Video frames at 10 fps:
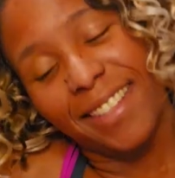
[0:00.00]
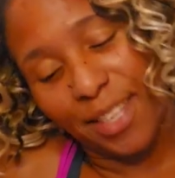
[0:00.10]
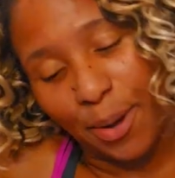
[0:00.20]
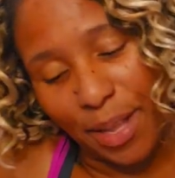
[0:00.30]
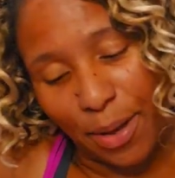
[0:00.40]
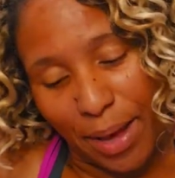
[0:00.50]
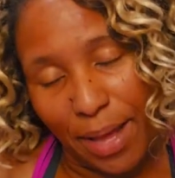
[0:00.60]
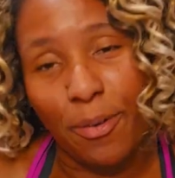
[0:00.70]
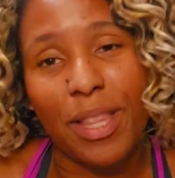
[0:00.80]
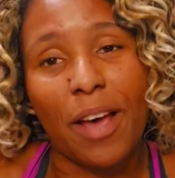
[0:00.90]
so,
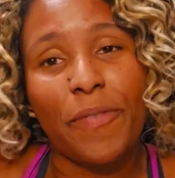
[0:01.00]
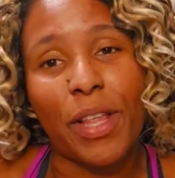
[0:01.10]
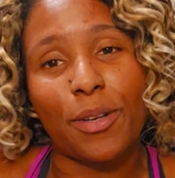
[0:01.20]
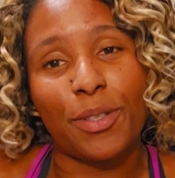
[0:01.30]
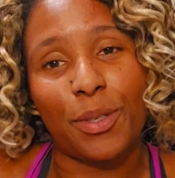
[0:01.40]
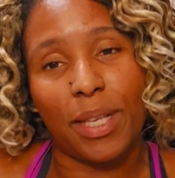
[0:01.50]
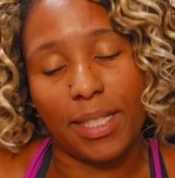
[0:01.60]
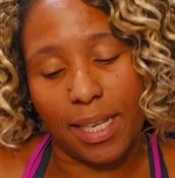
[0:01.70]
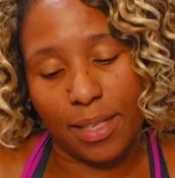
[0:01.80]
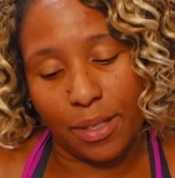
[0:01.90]
anyway, without further ado,
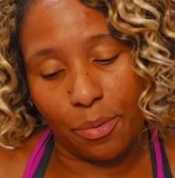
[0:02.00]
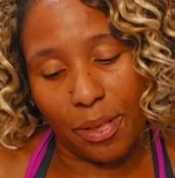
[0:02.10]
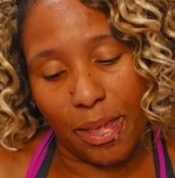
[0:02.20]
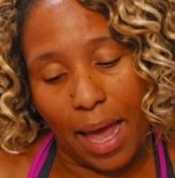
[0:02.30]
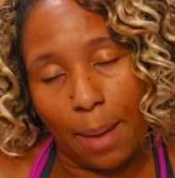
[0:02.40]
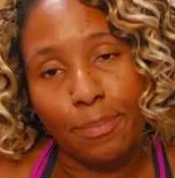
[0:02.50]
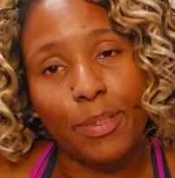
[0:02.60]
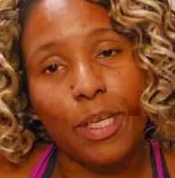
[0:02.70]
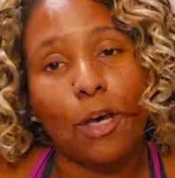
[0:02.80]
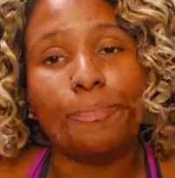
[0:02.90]
let's get into the recap.
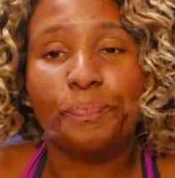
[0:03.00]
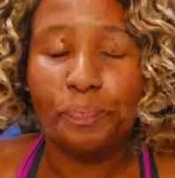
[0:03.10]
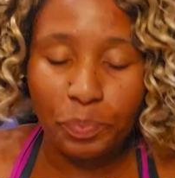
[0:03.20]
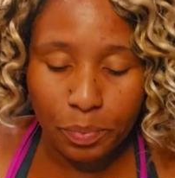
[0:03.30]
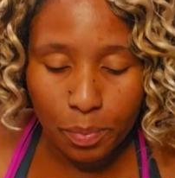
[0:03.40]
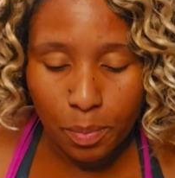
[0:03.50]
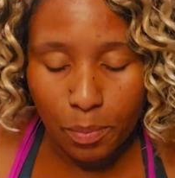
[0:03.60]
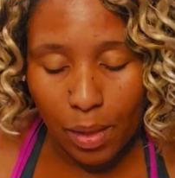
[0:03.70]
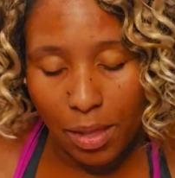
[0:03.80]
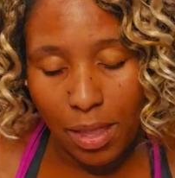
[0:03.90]
So,
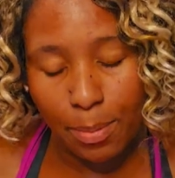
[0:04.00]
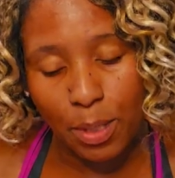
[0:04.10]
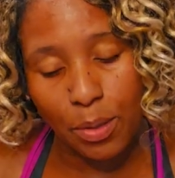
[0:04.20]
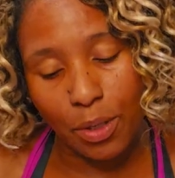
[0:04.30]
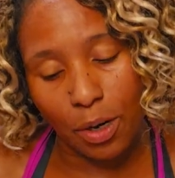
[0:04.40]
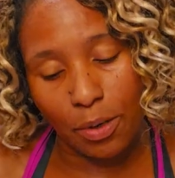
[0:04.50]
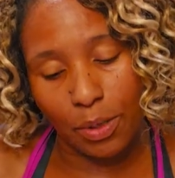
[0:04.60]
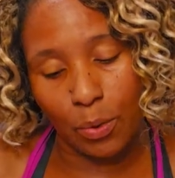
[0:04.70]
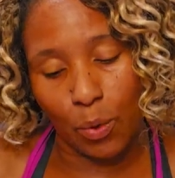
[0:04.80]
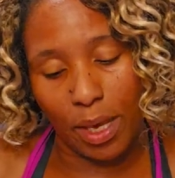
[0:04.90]
the episode
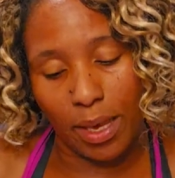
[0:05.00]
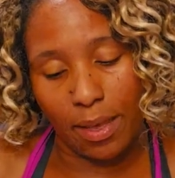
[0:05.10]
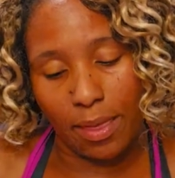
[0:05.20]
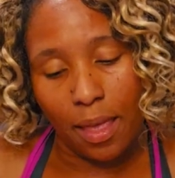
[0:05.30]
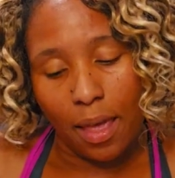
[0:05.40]
starts with